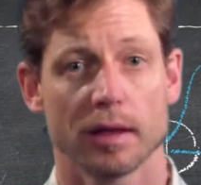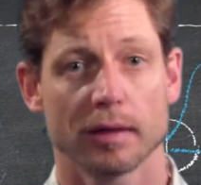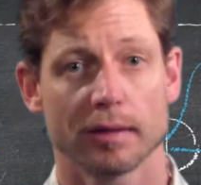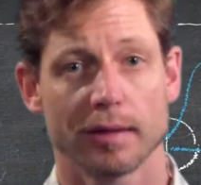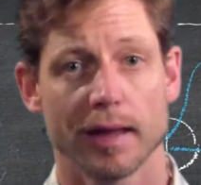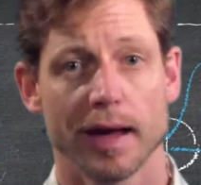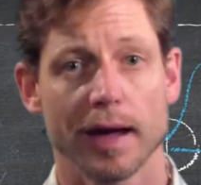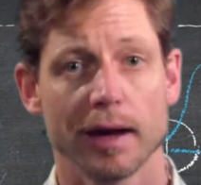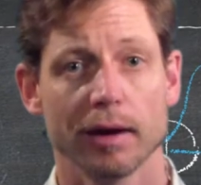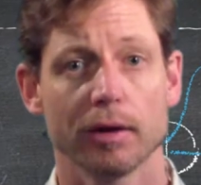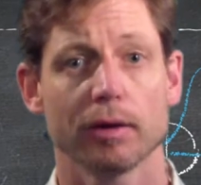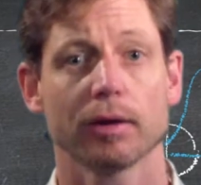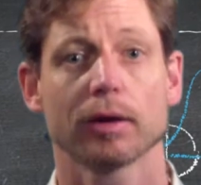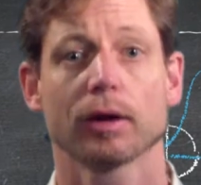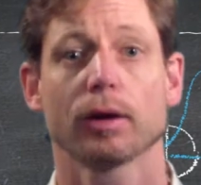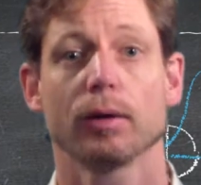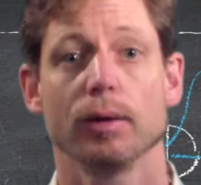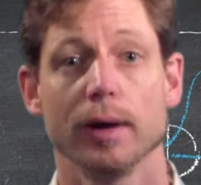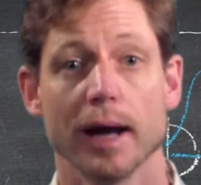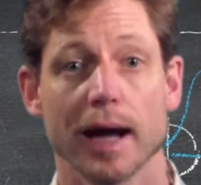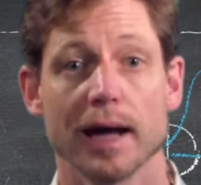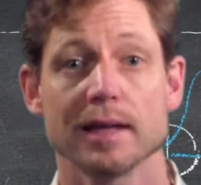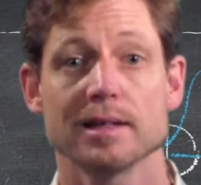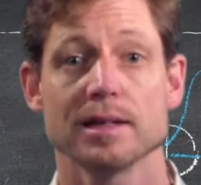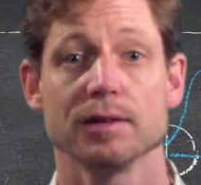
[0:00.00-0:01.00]
that they're
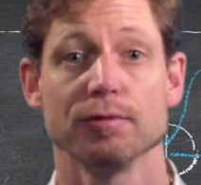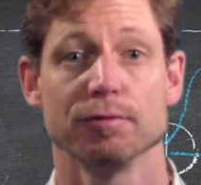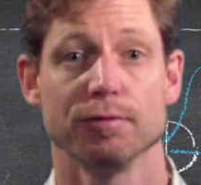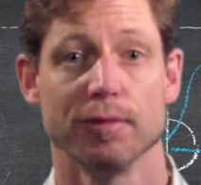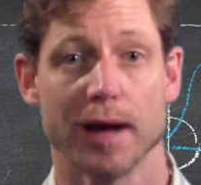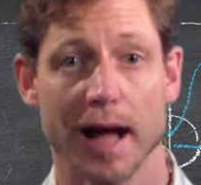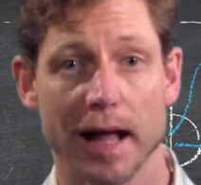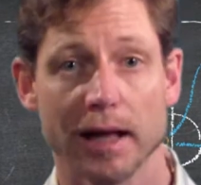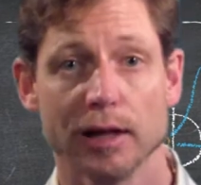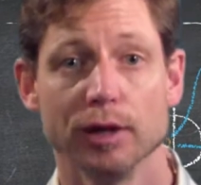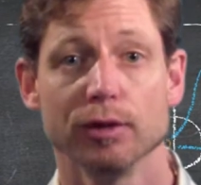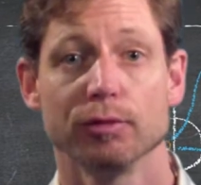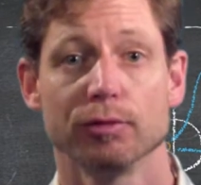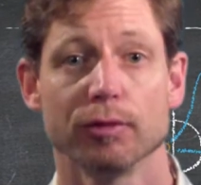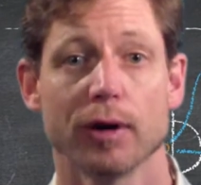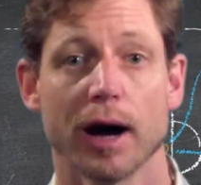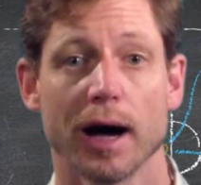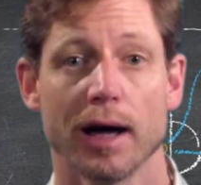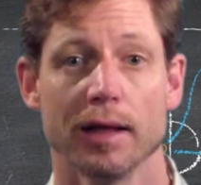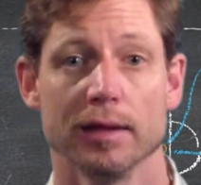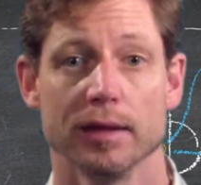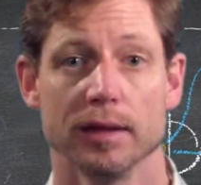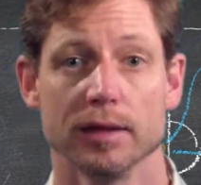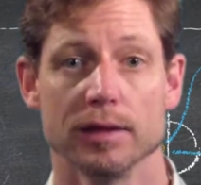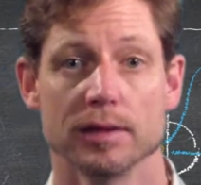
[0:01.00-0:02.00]
creating value
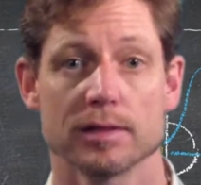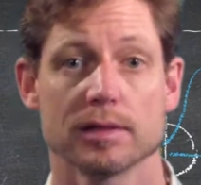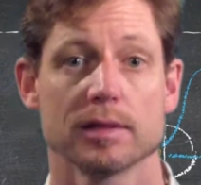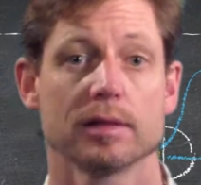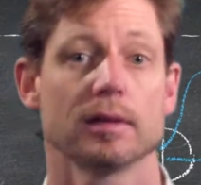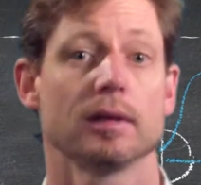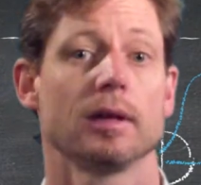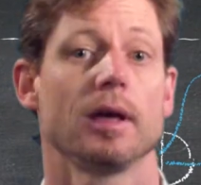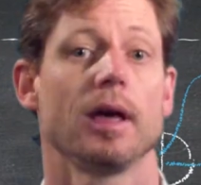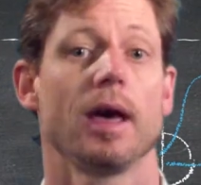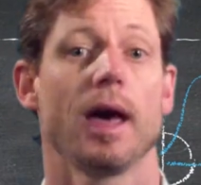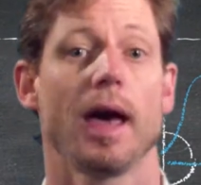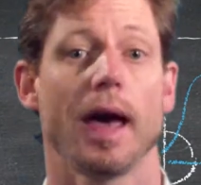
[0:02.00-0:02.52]
for others,